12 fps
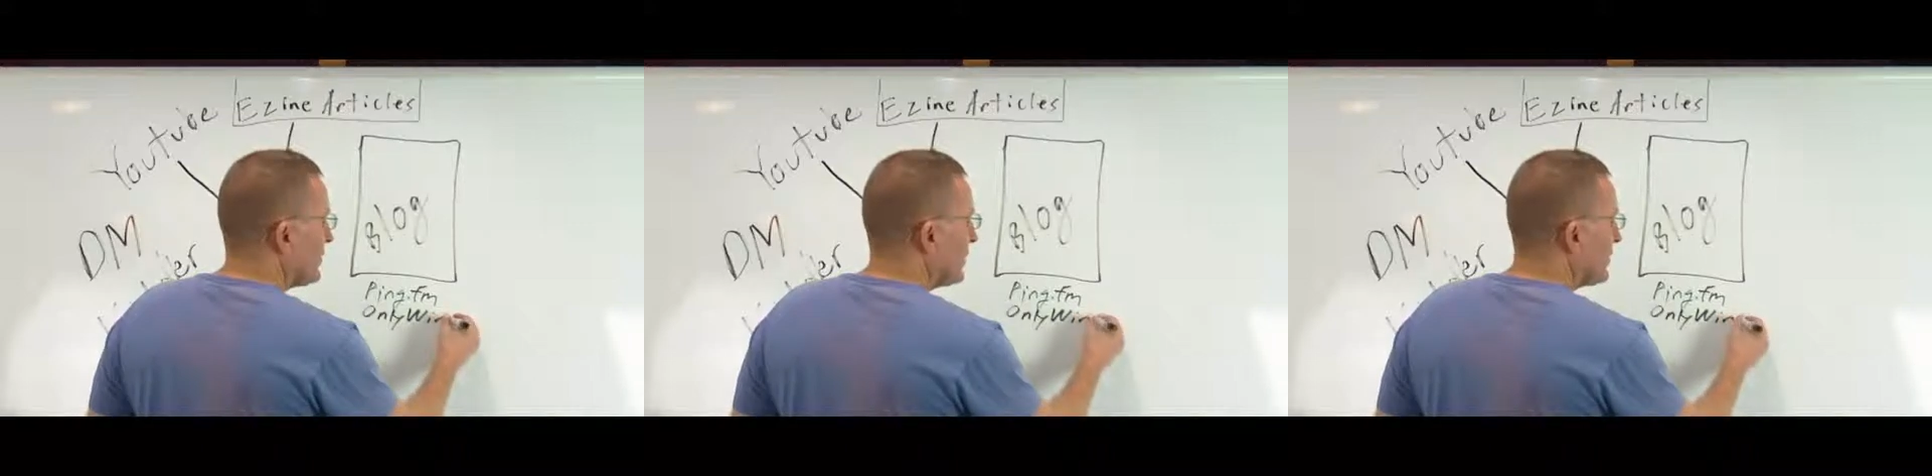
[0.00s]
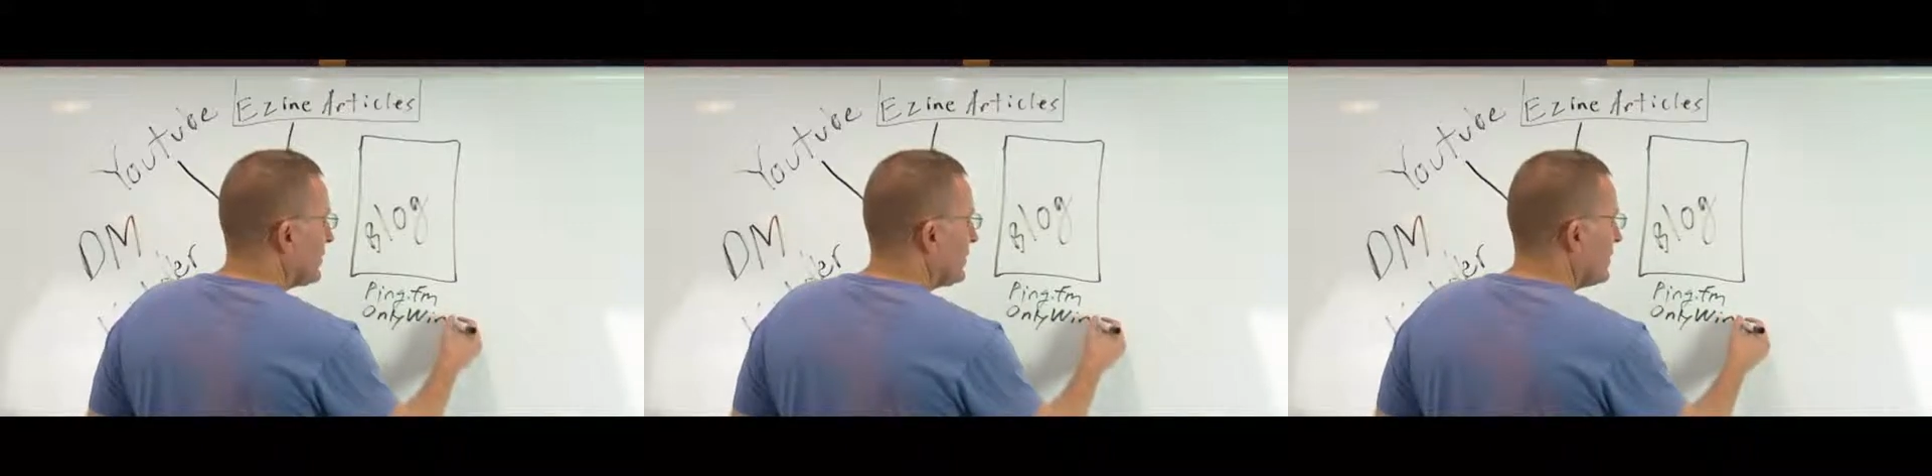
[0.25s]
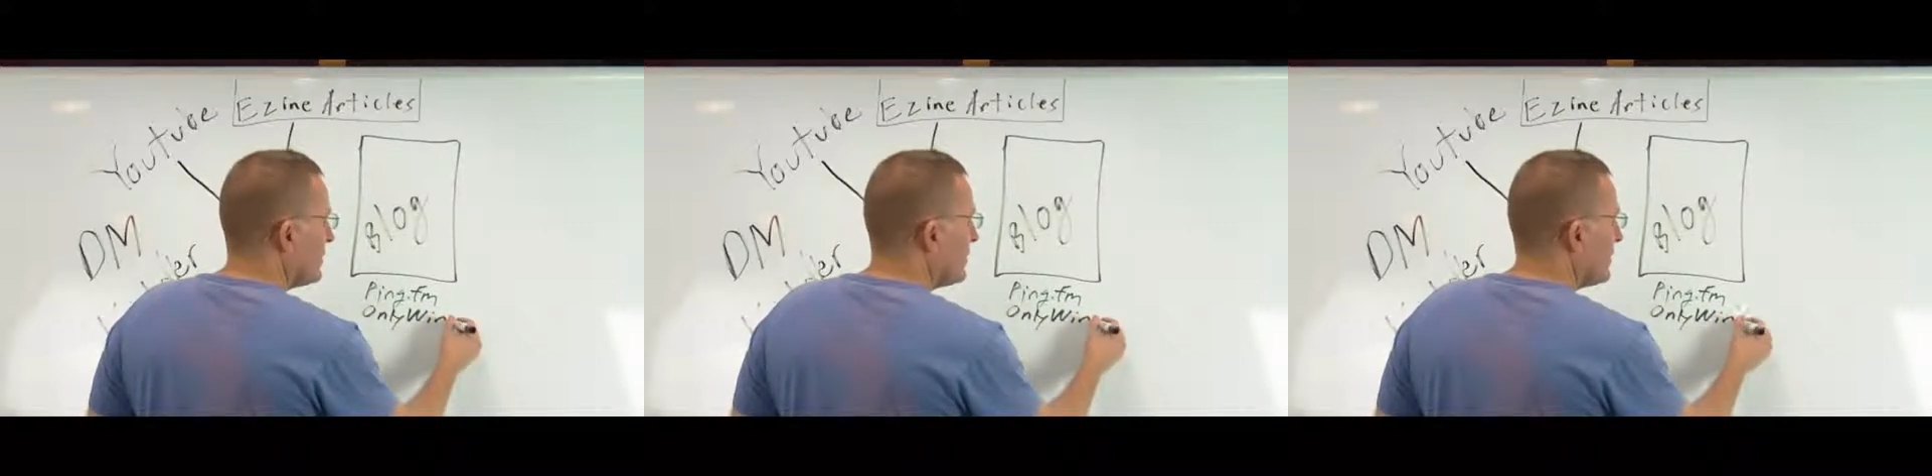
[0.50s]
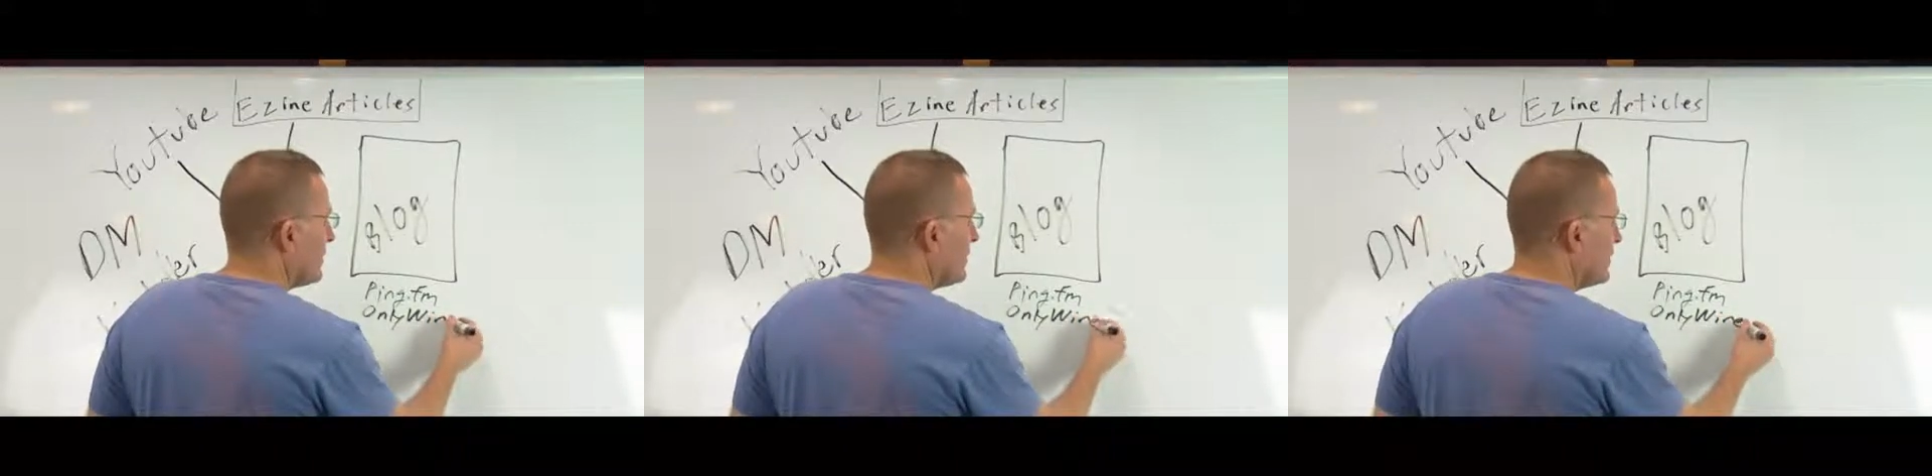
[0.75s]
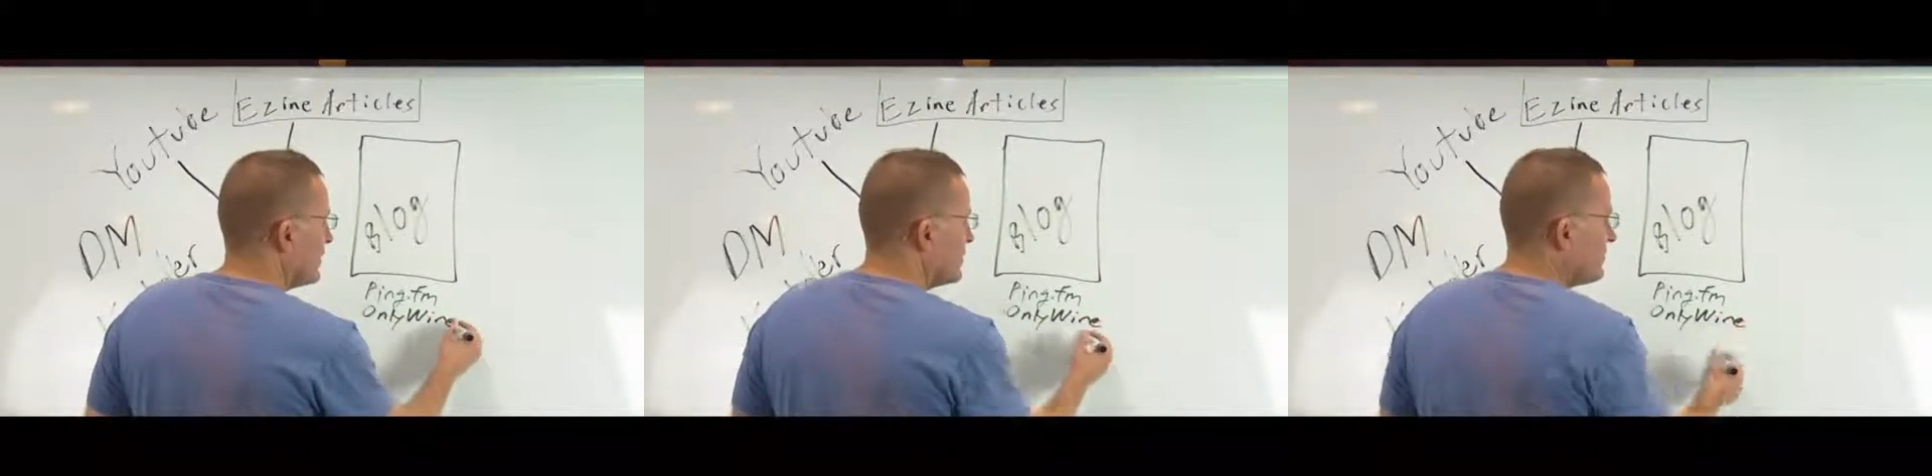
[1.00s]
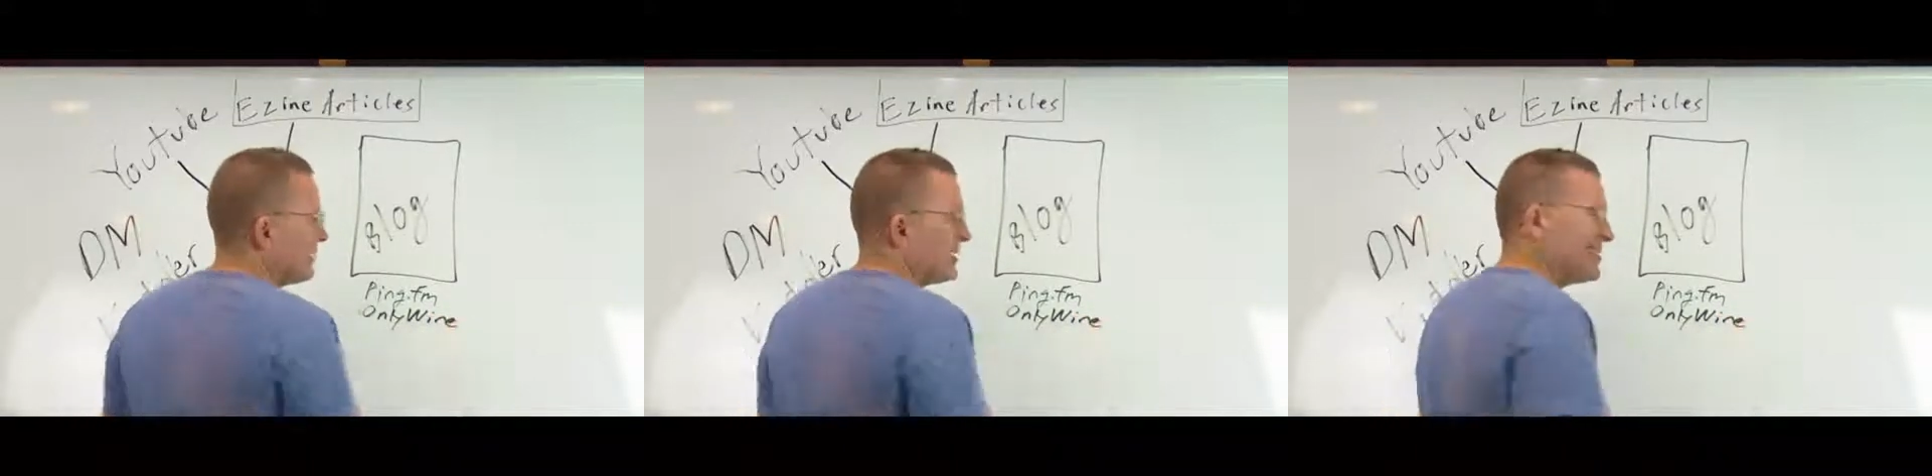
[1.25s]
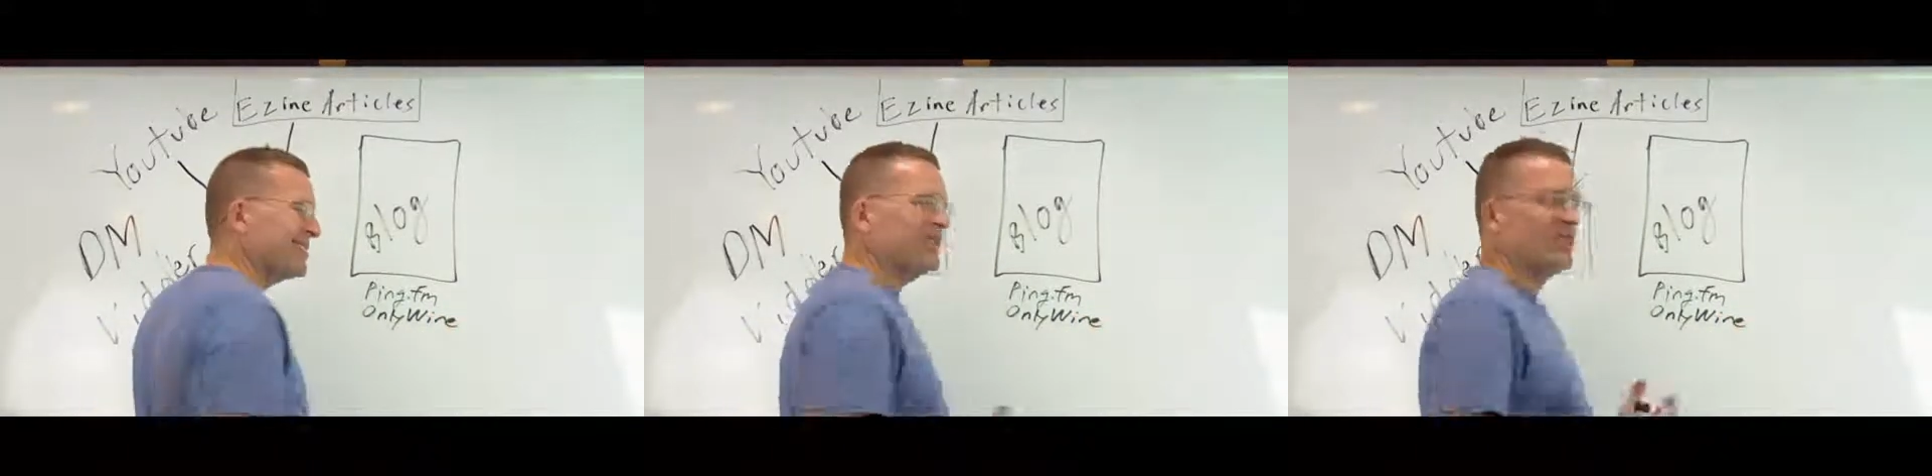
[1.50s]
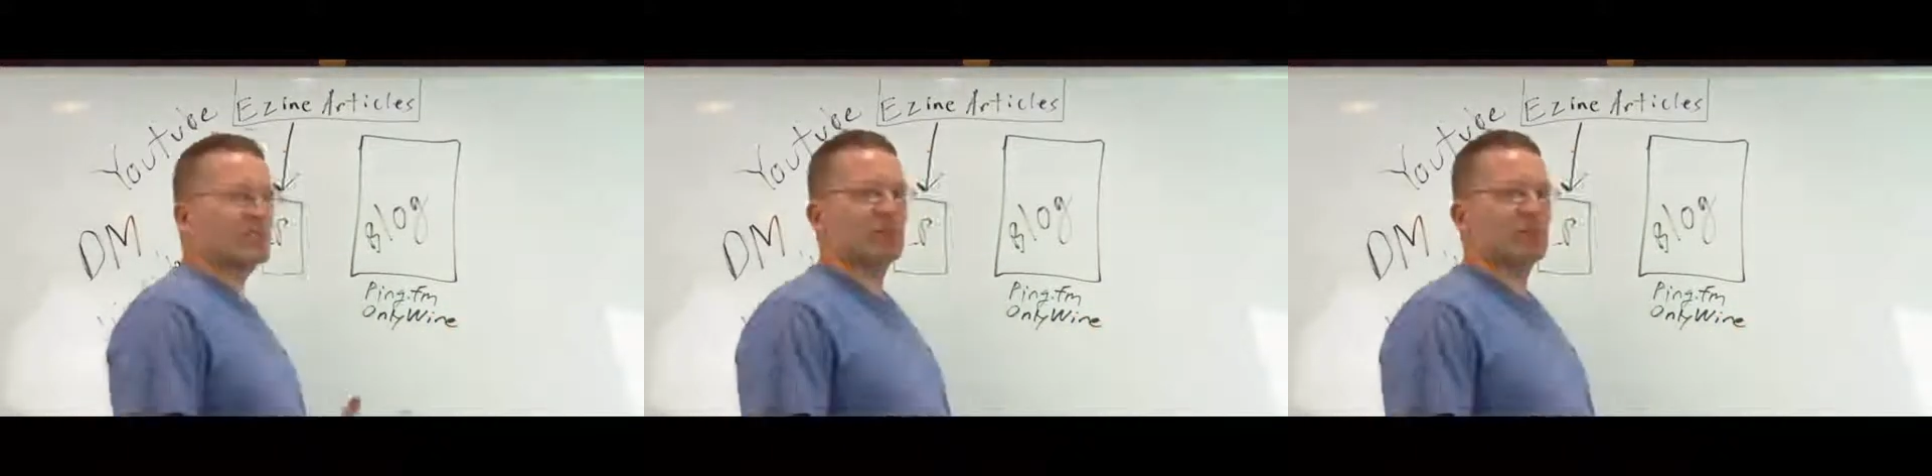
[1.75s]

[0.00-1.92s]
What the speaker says: is another, basically